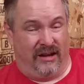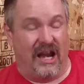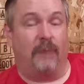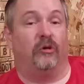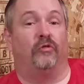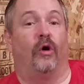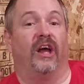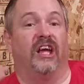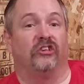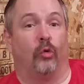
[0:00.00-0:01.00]
Now, before I
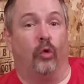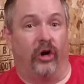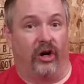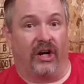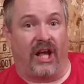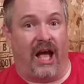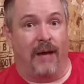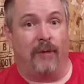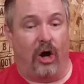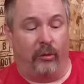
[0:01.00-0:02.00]
get to work,
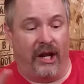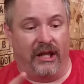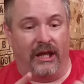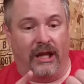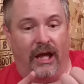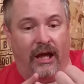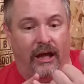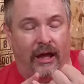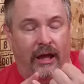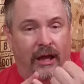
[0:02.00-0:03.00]
I'm already
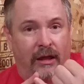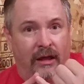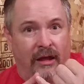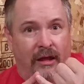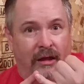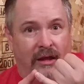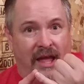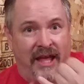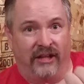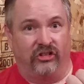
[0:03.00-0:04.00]

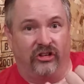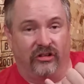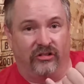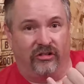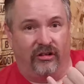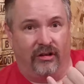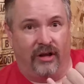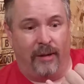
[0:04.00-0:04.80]
anxious.